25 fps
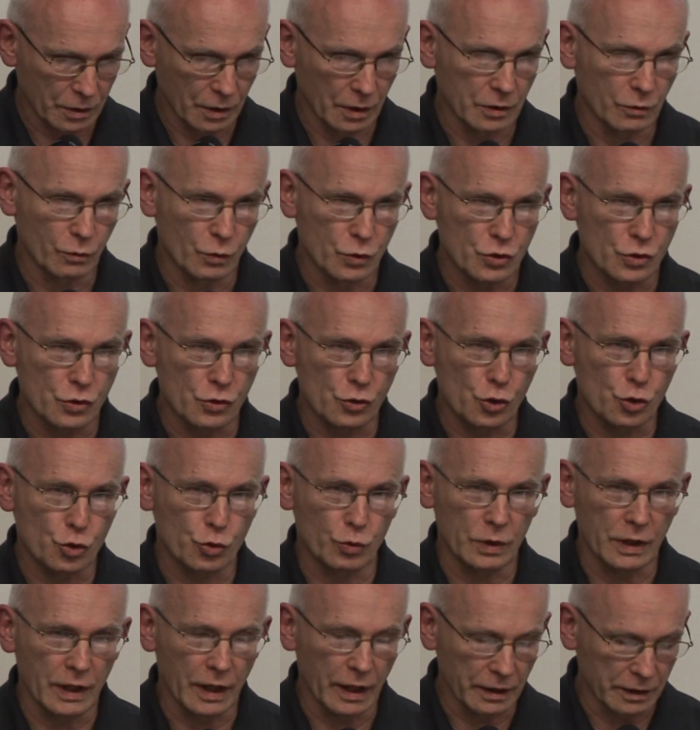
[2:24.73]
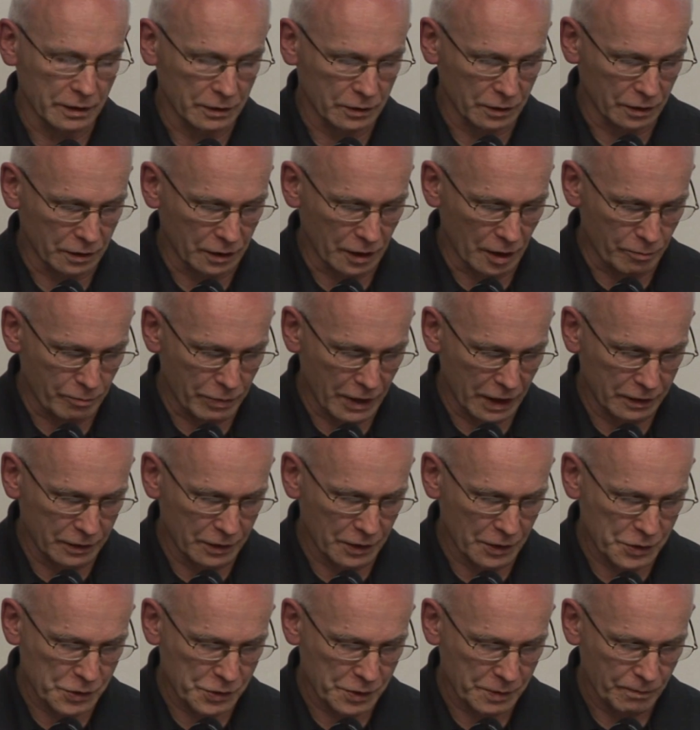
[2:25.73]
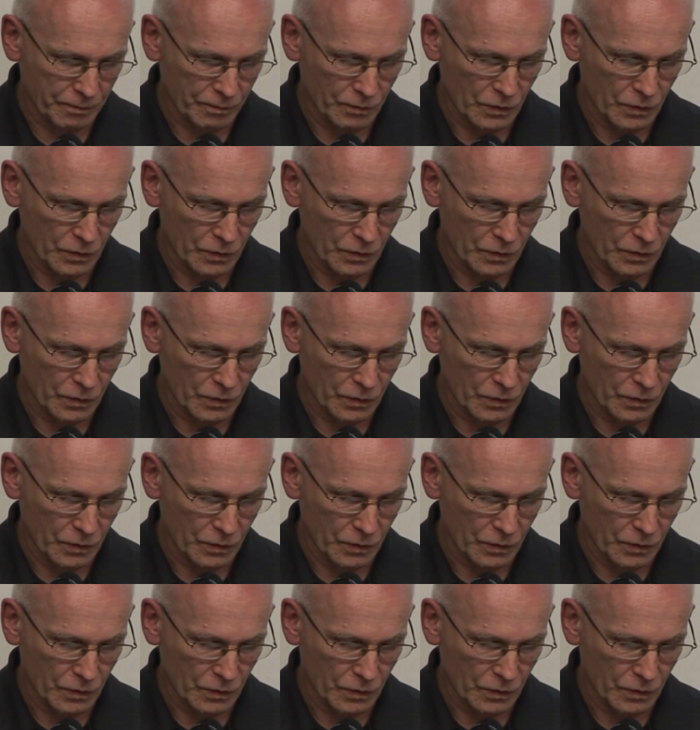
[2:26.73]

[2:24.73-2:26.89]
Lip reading: and which is usually added in the appendix,